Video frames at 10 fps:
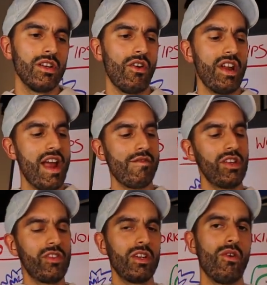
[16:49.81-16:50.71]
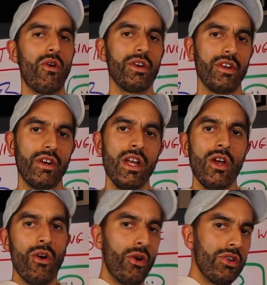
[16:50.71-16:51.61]
on every single order
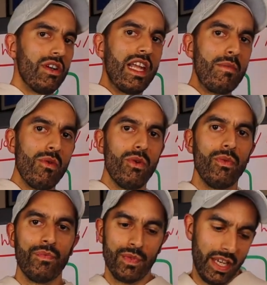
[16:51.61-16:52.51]
on your label,